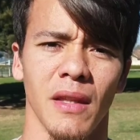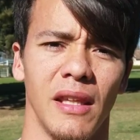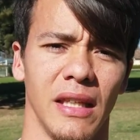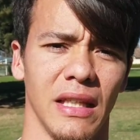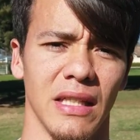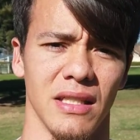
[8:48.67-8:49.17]

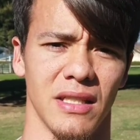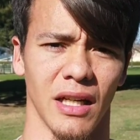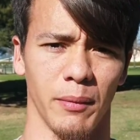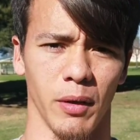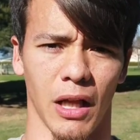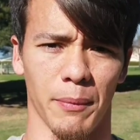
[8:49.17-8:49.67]
The
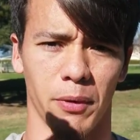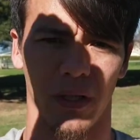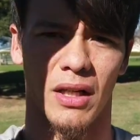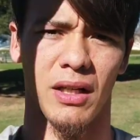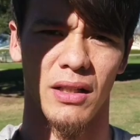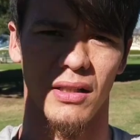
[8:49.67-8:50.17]
double
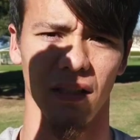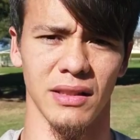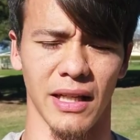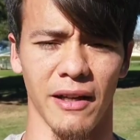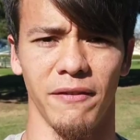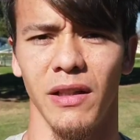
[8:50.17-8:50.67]
uppercut side